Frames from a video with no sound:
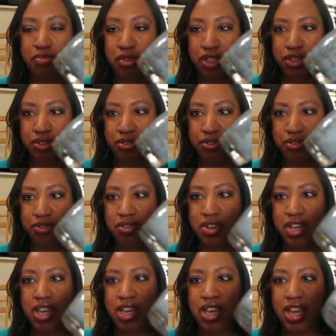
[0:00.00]
blue,
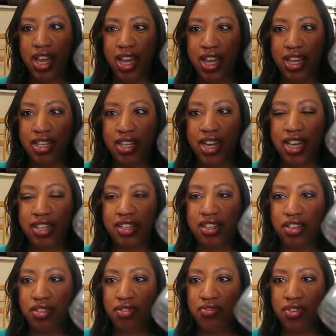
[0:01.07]
and it has
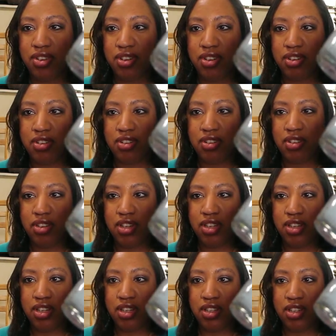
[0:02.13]
silver
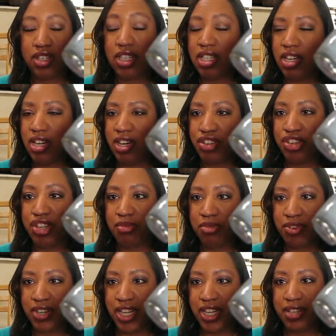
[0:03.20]
shimmer
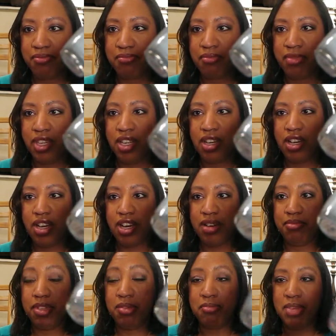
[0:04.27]
in it.
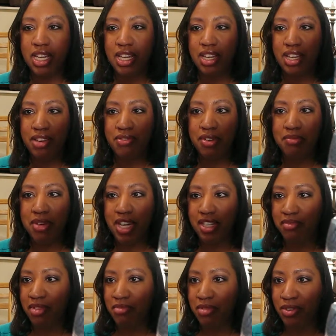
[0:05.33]
To me, it reminds
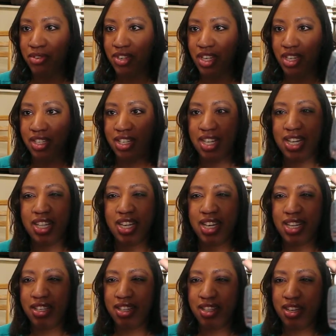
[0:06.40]
me of blue jeans, and I think I
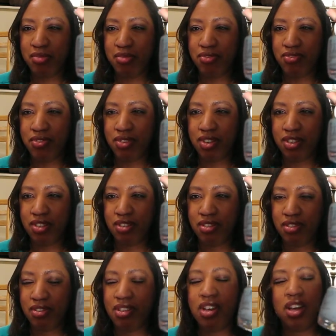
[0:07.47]
said that before.
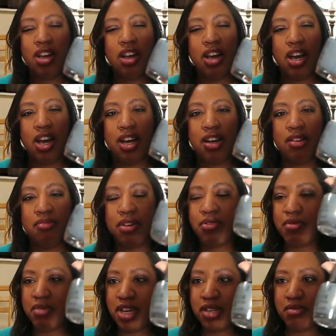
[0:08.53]
It
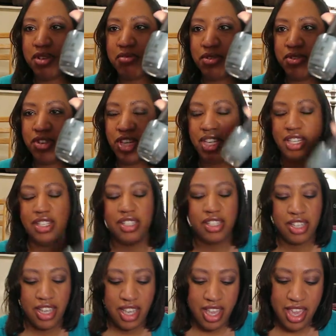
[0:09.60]
reminds me of blue jeans,
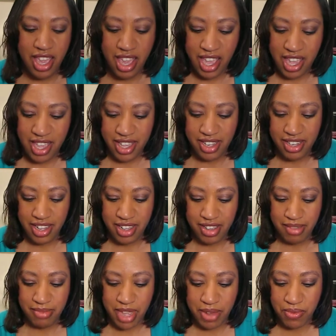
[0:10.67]
and
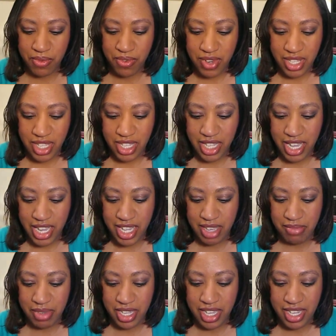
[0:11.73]
I really like
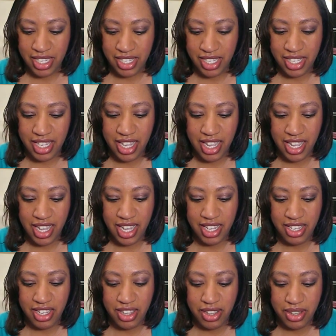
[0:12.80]
it because it's
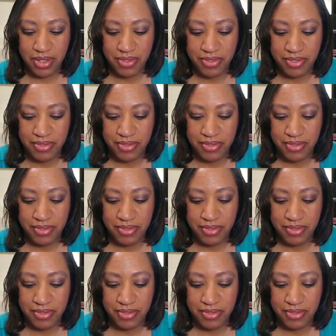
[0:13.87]
kind of